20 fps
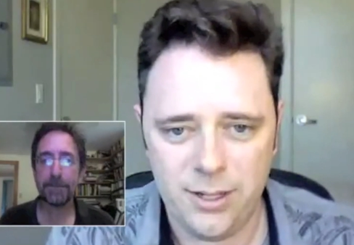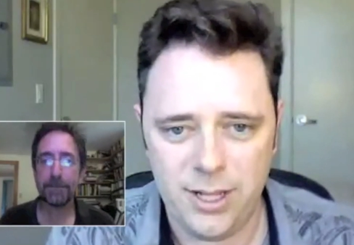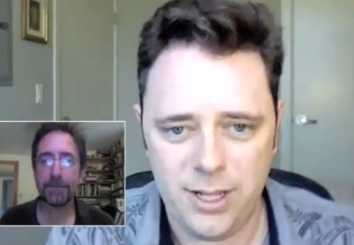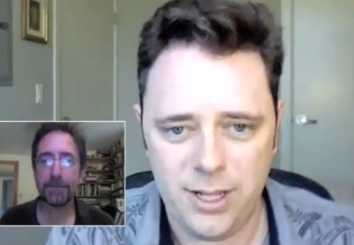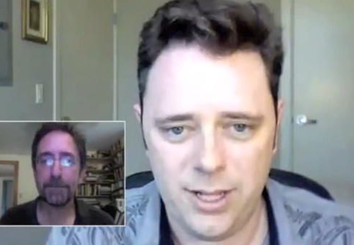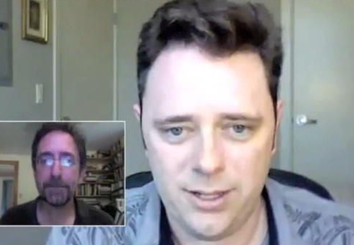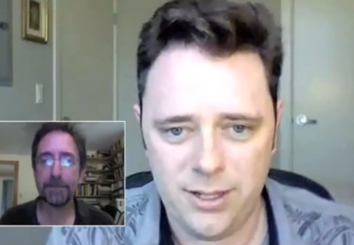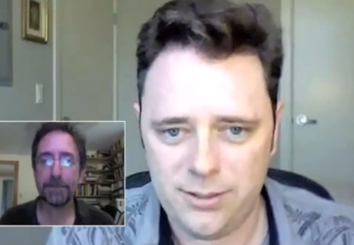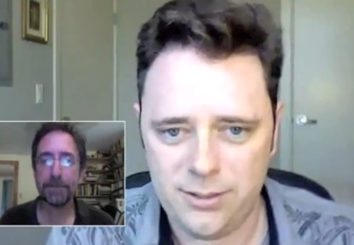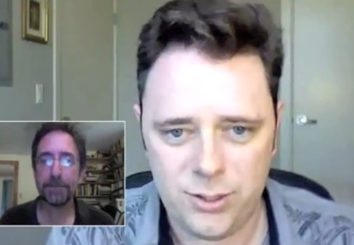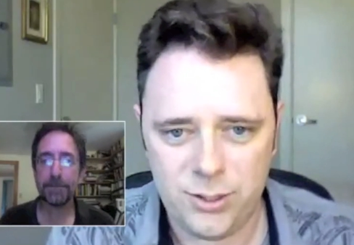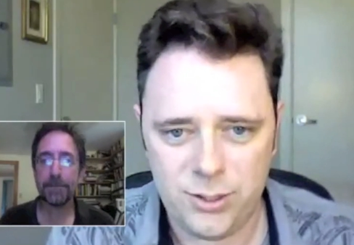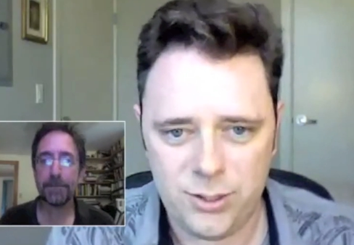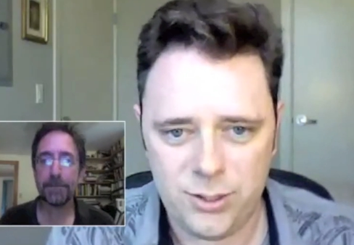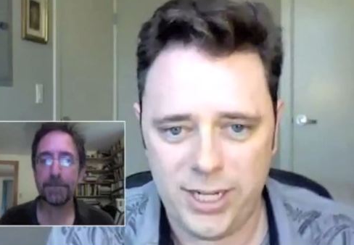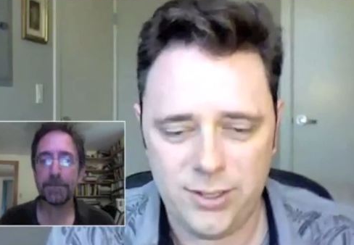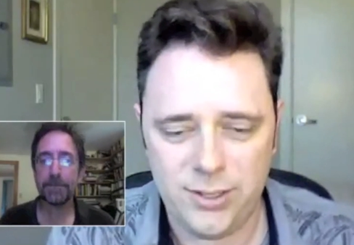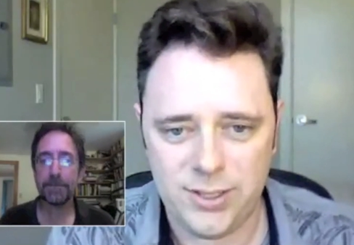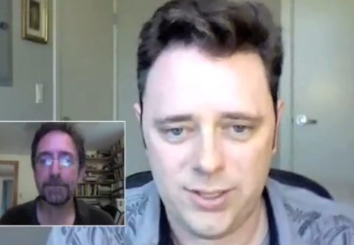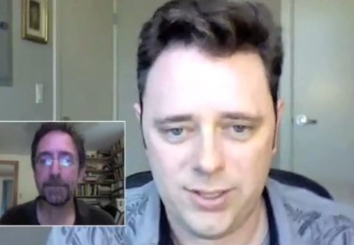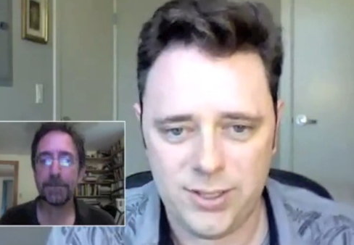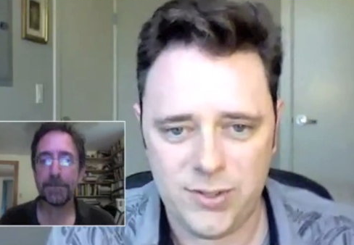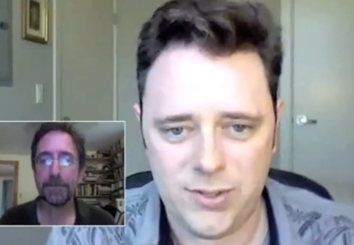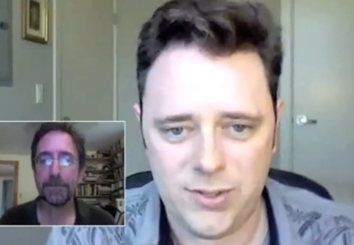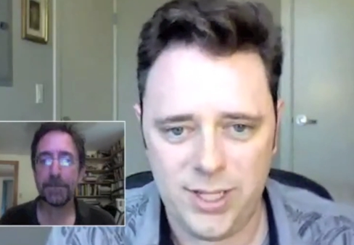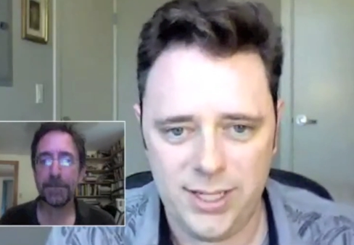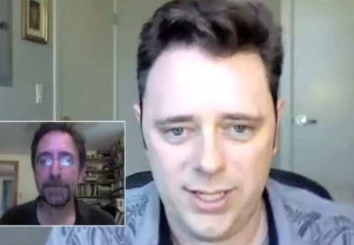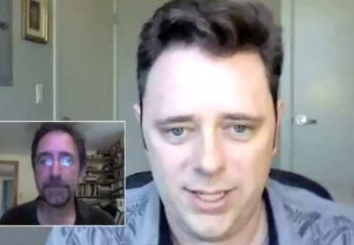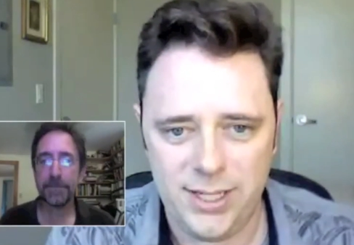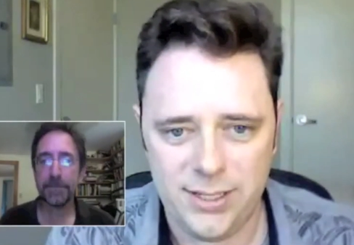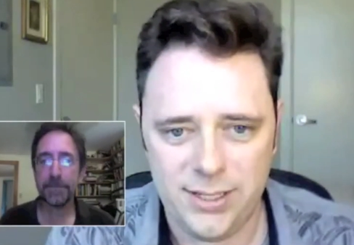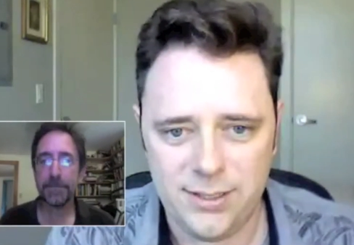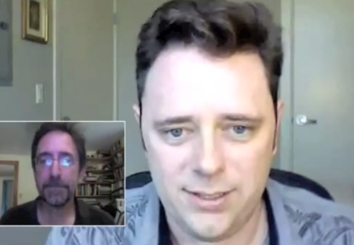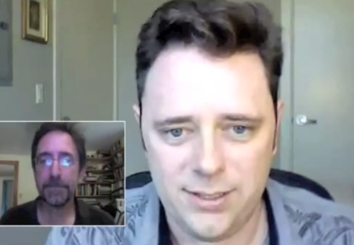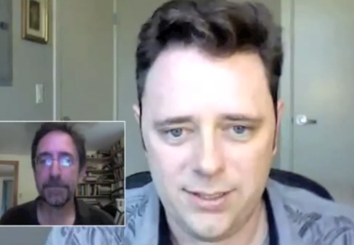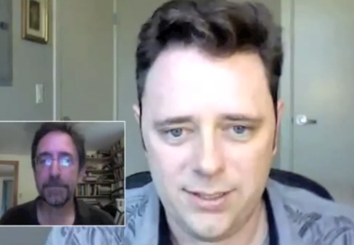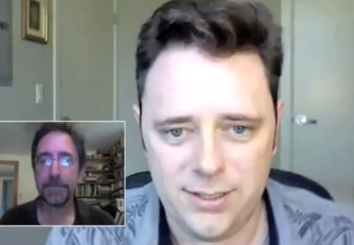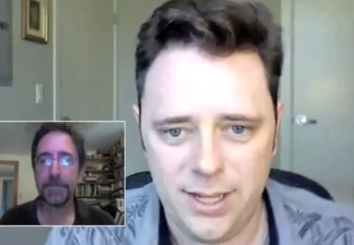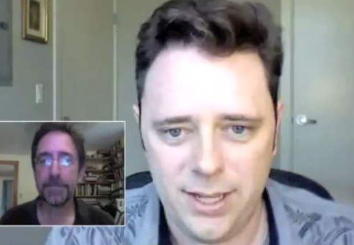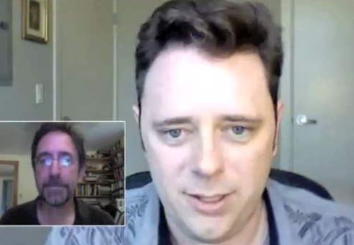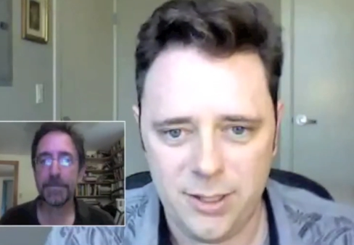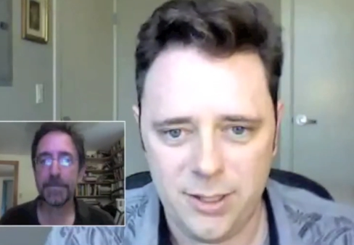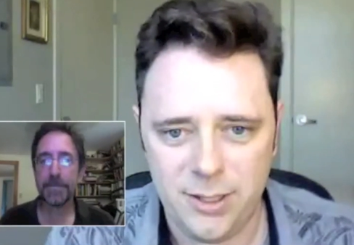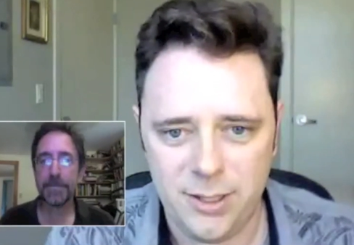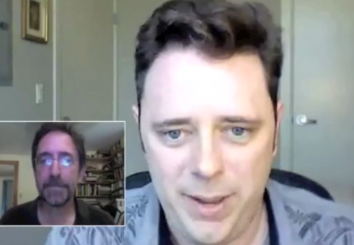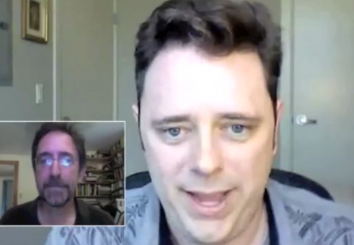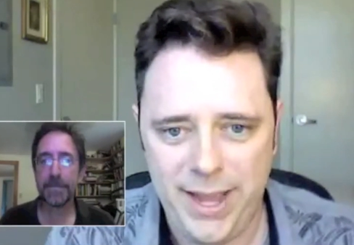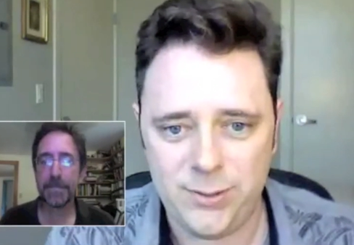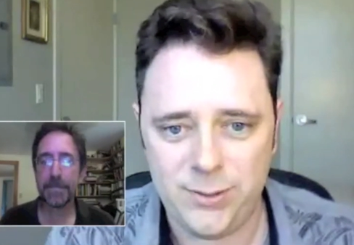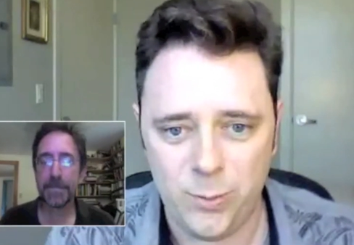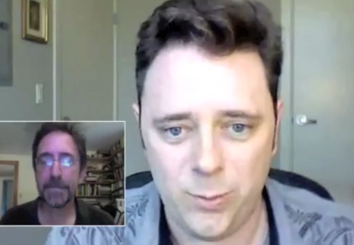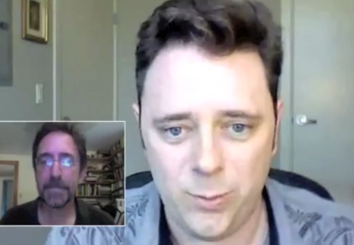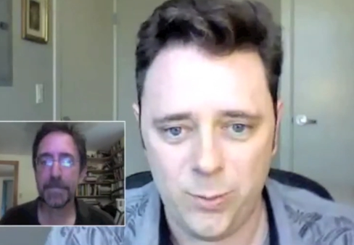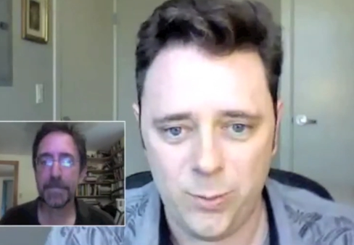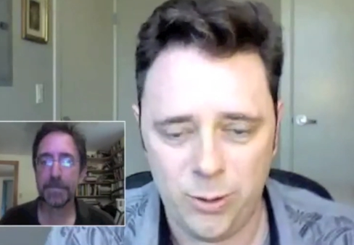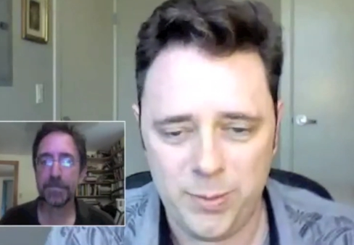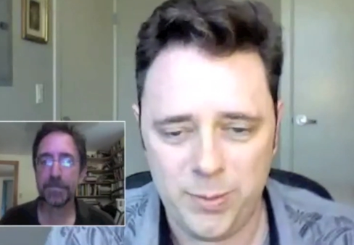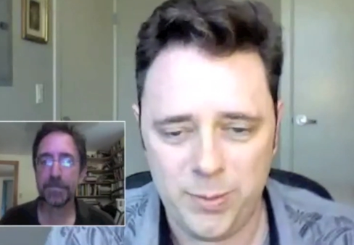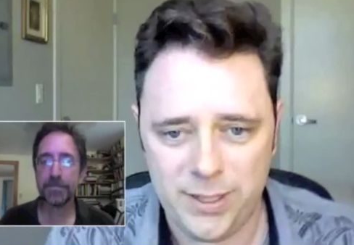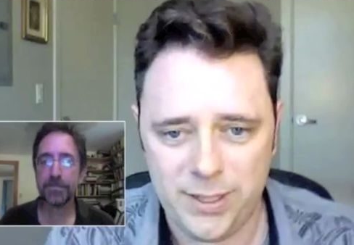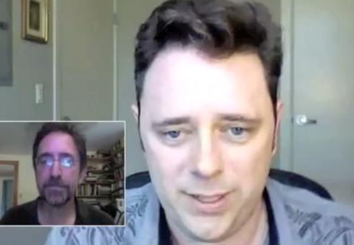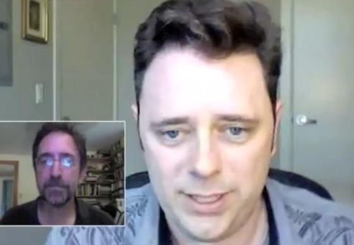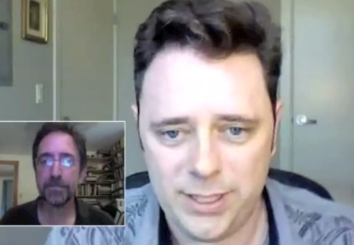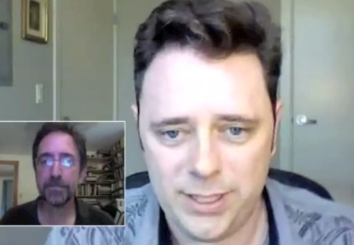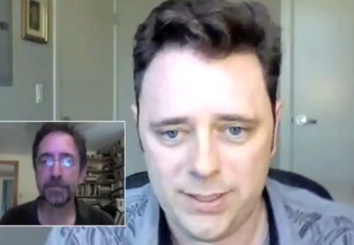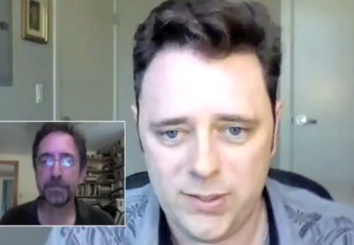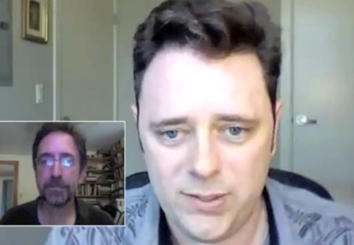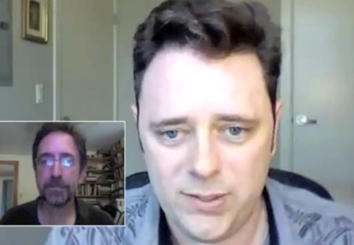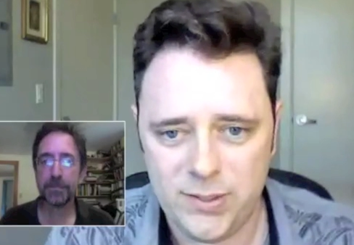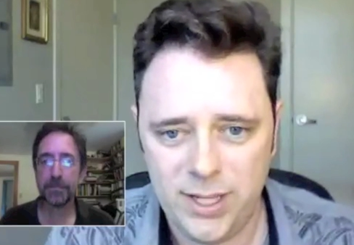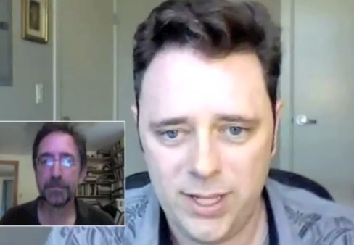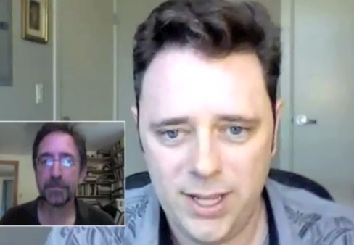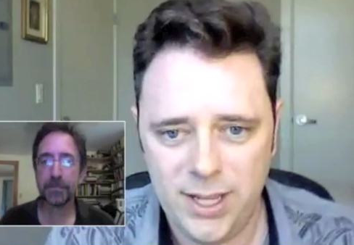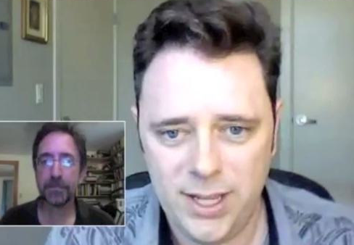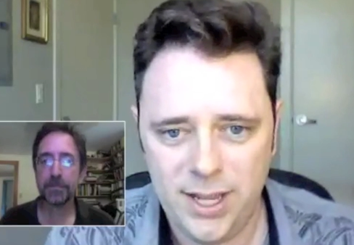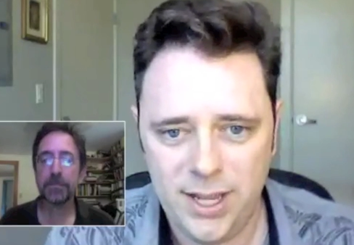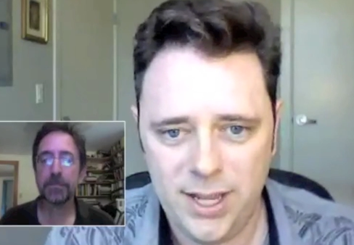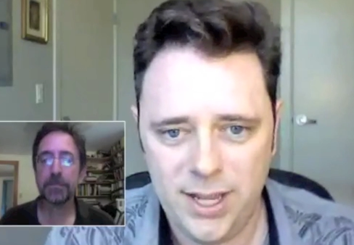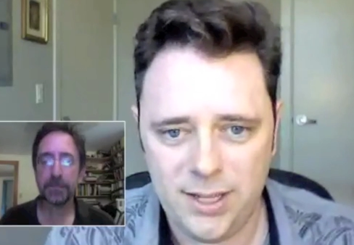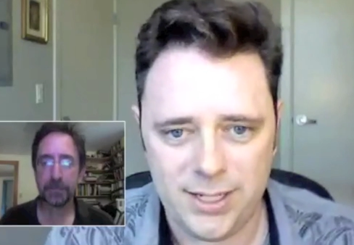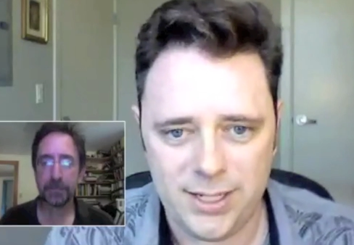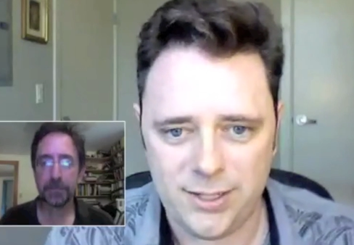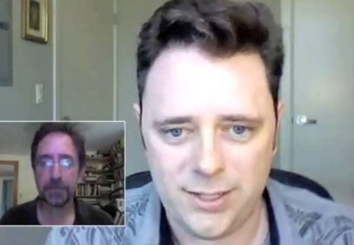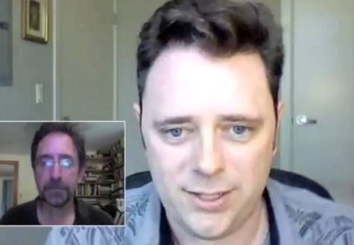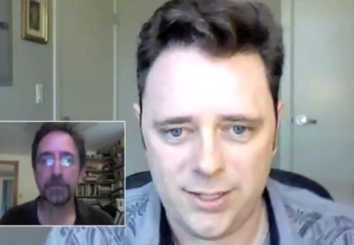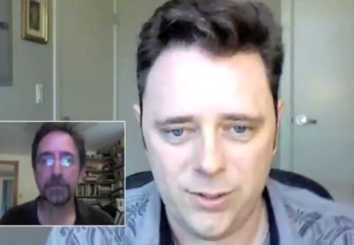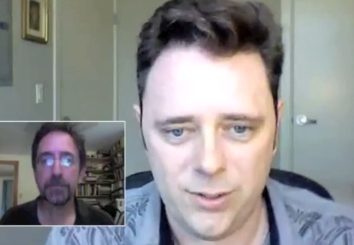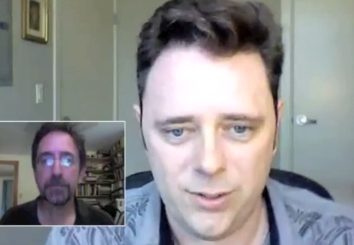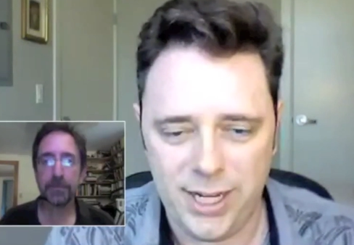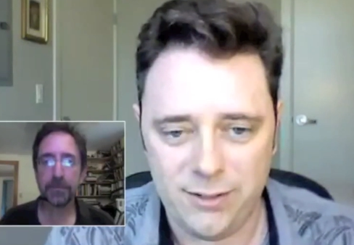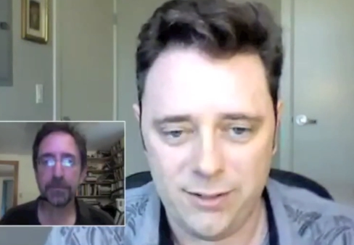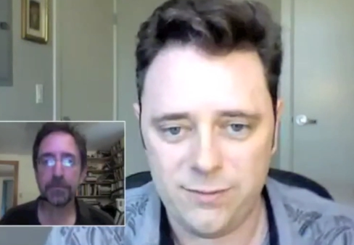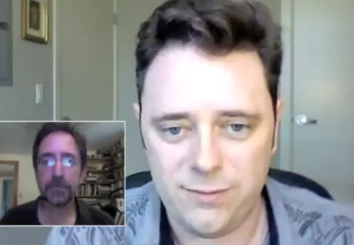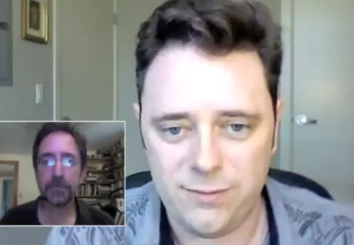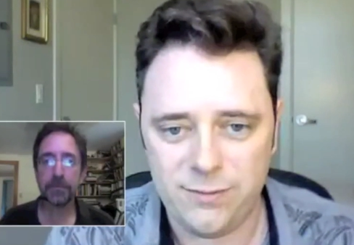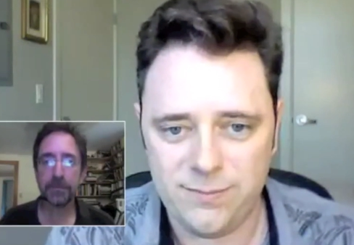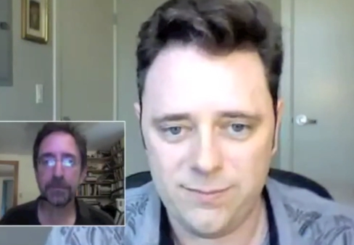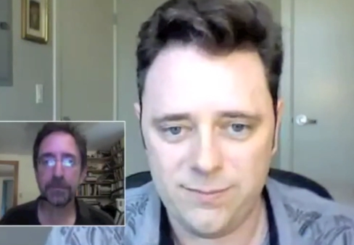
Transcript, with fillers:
Speaker 1: uh, changes in uh, the past warm periods that could drive